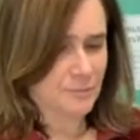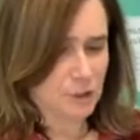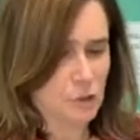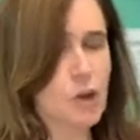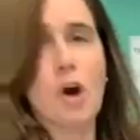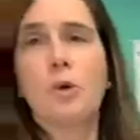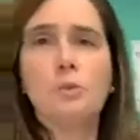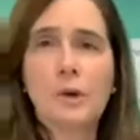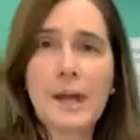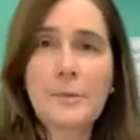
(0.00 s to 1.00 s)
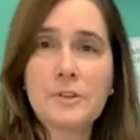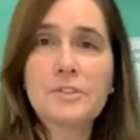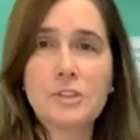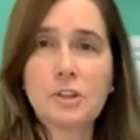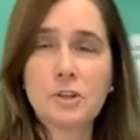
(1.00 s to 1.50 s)
you know what happens,
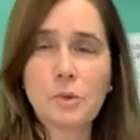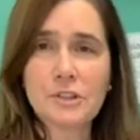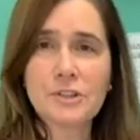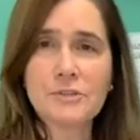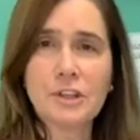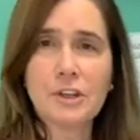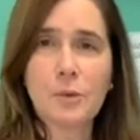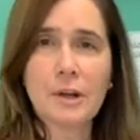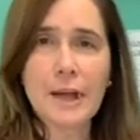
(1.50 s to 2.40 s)
and you can watch this video what